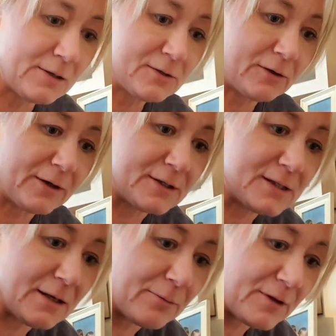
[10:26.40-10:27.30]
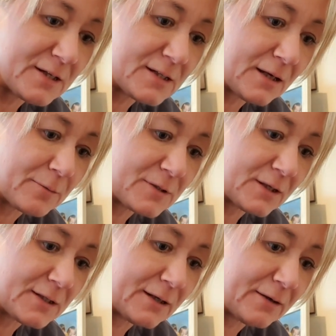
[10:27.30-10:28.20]
I'm going to tip this
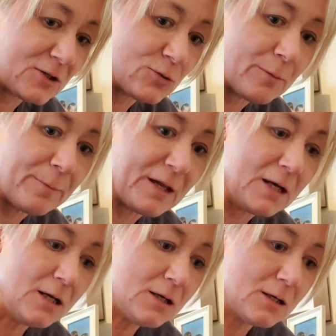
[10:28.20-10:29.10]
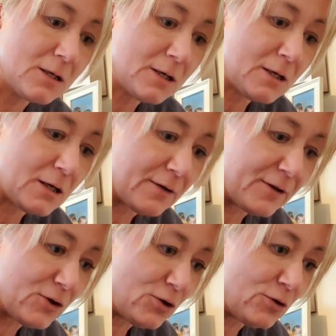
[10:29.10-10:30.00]
upside down into a bin and
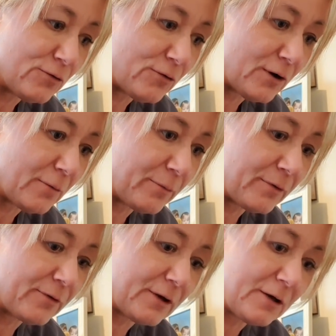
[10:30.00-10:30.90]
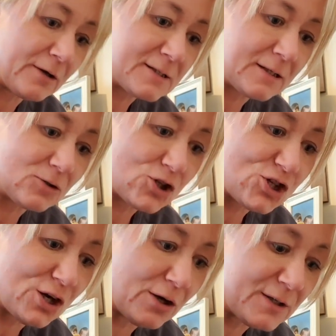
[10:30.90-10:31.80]
then hoover up the last little
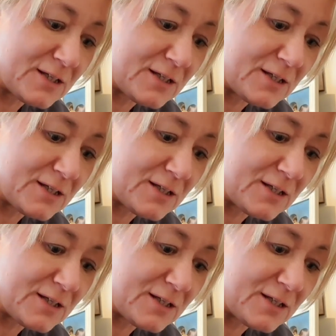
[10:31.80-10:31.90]
shards.